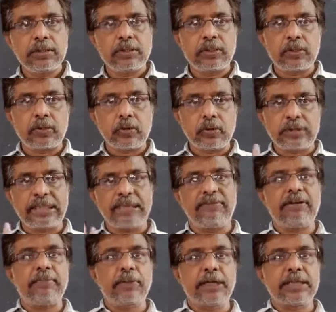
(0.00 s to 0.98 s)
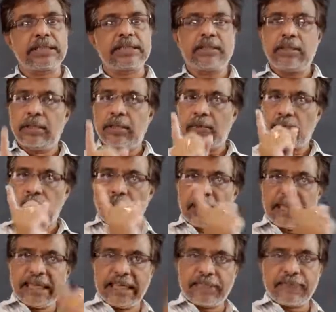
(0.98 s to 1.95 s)
So 2 7 marks.
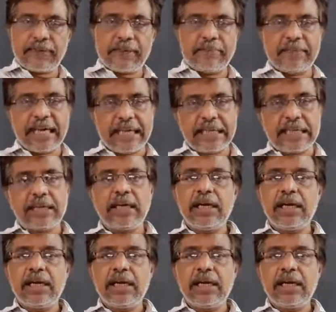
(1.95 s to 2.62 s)
One is from that,